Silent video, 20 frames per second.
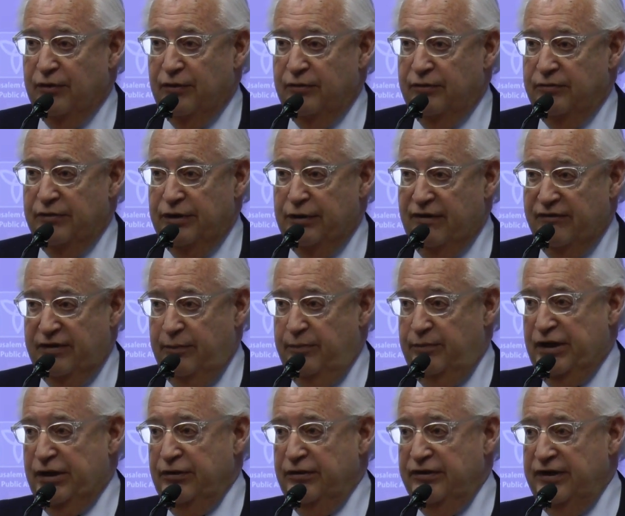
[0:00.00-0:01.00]
So you
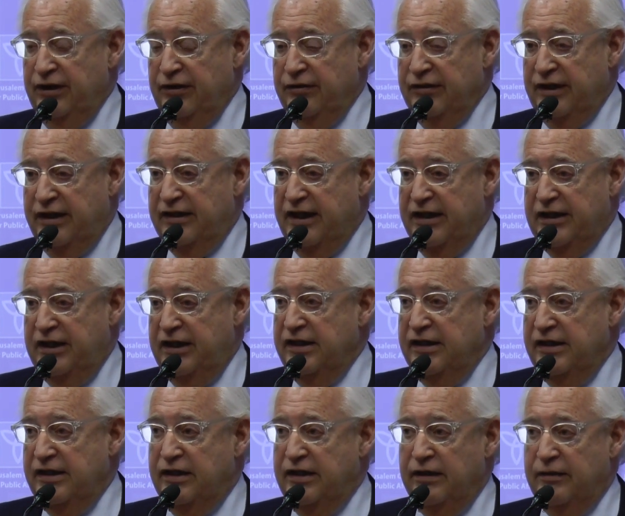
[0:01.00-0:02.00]
have the bigger deal, and
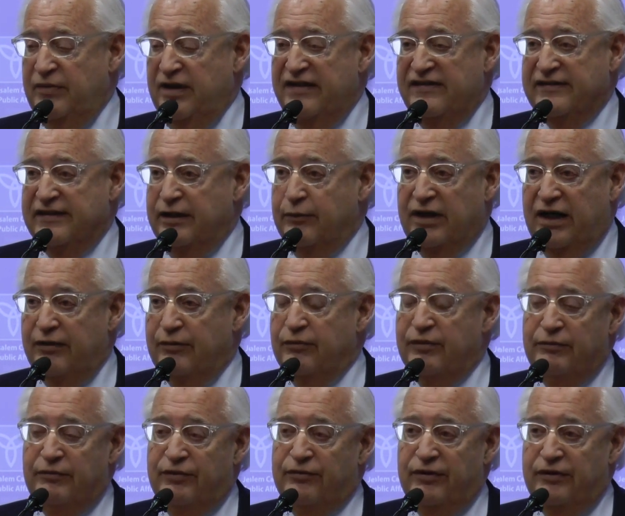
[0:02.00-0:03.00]
then basically
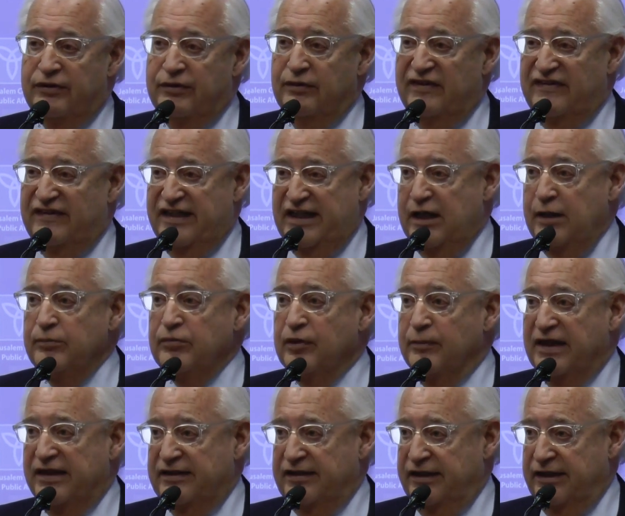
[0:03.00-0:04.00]
what I would refer to as the
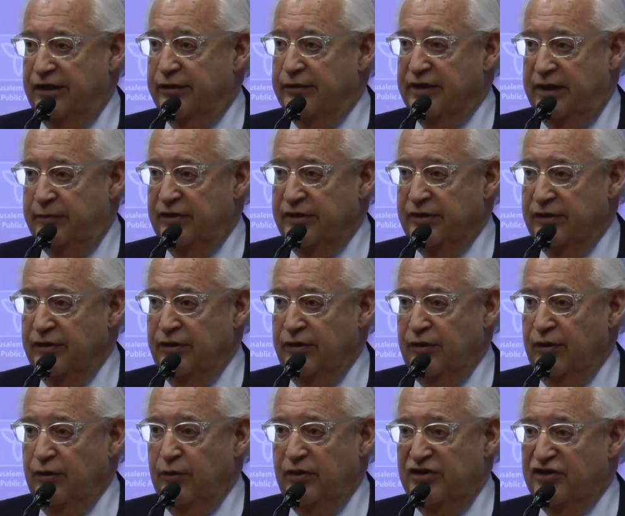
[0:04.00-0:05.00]
implementing
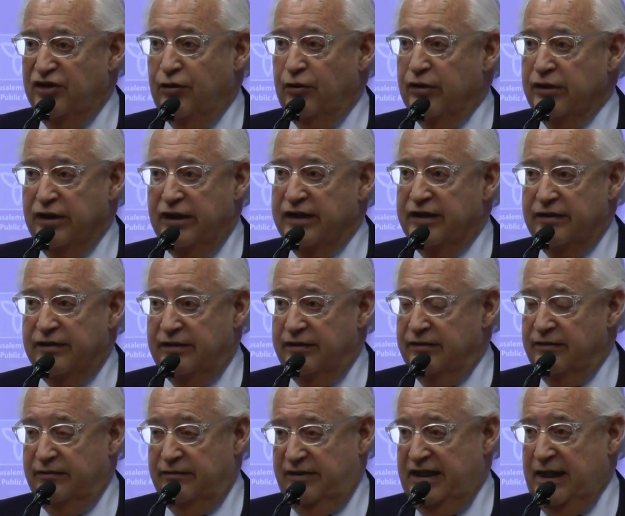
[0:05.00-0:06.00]
agreement, which in order
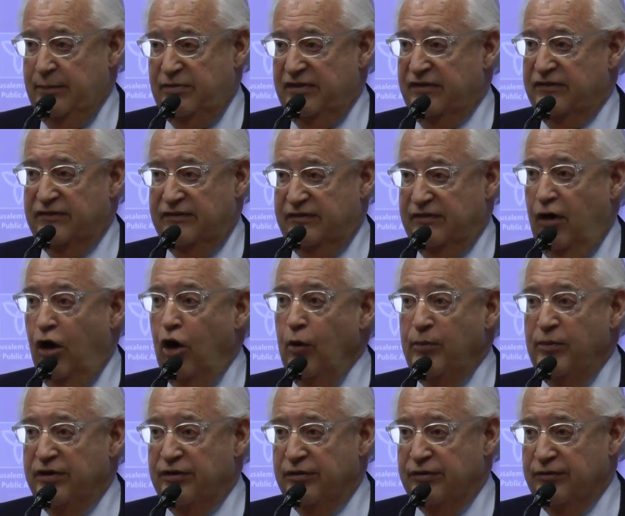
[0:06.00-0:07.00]
to keep this
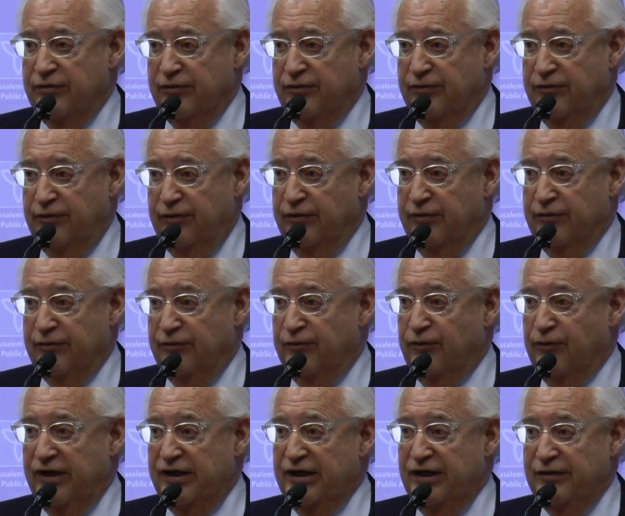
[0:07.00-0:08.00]
open
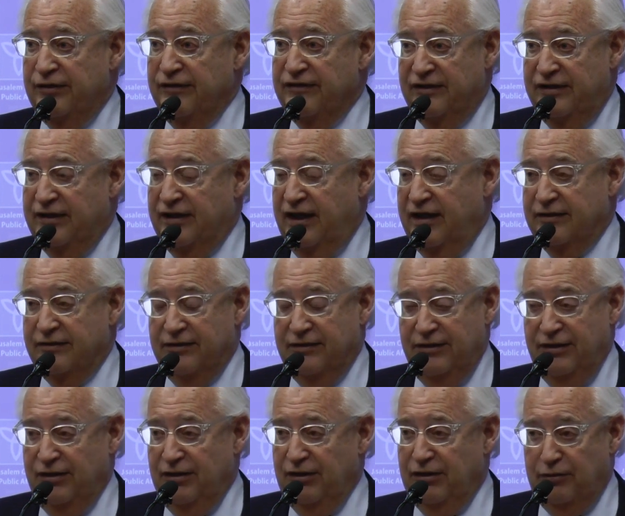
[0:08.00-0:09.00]
for 4 years and
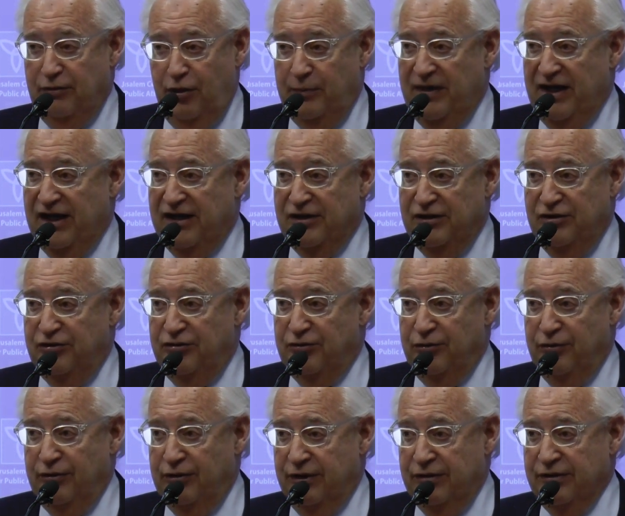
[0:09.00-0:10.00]
not throw it back
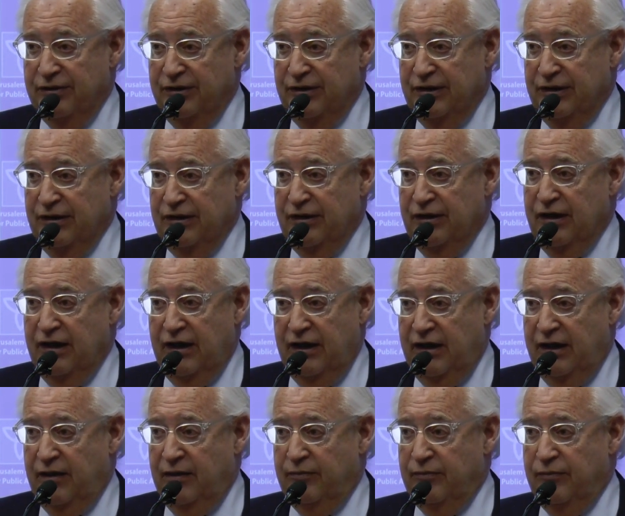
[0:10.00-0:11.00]
in a drawer,
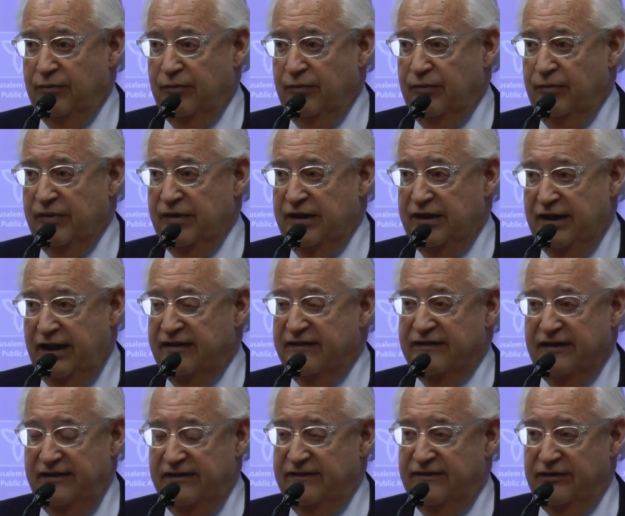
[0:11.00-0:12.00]
the
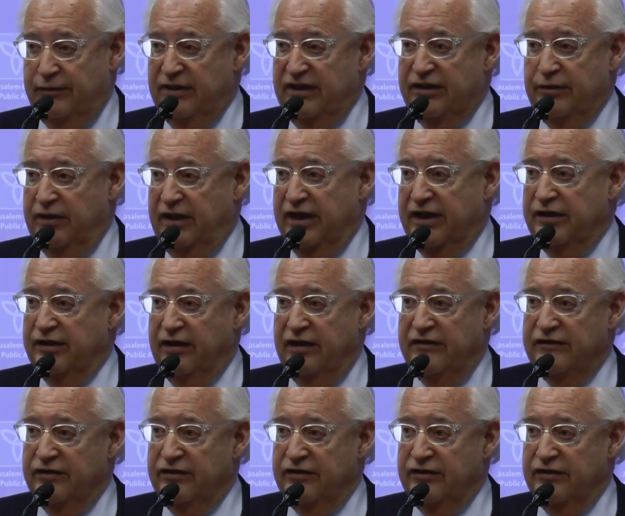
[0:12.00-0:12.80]
United States has agreed to